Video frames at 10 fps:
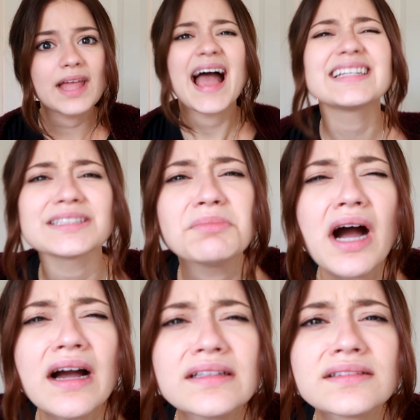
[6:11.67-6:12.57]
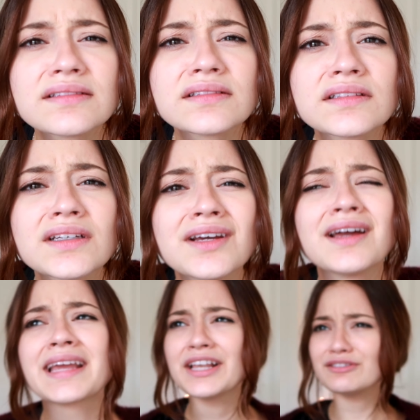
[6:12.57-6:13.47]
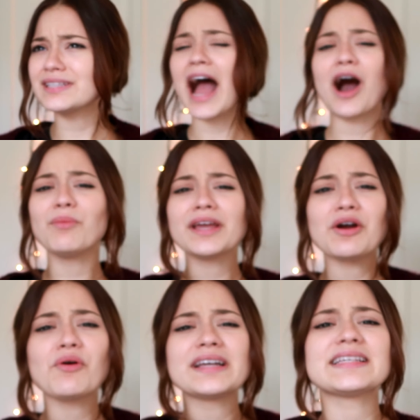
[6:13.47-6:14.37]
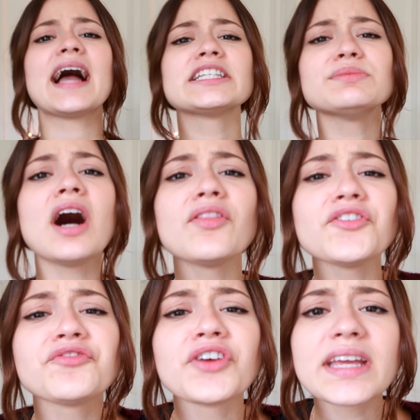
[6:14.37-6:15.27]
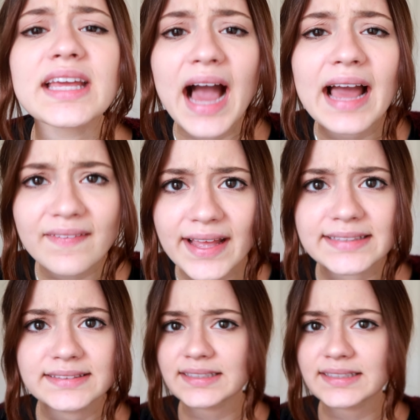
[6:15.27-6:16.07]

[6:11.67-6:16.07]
Eczema? Can you tell me who gets eczema on their freaking eyelids?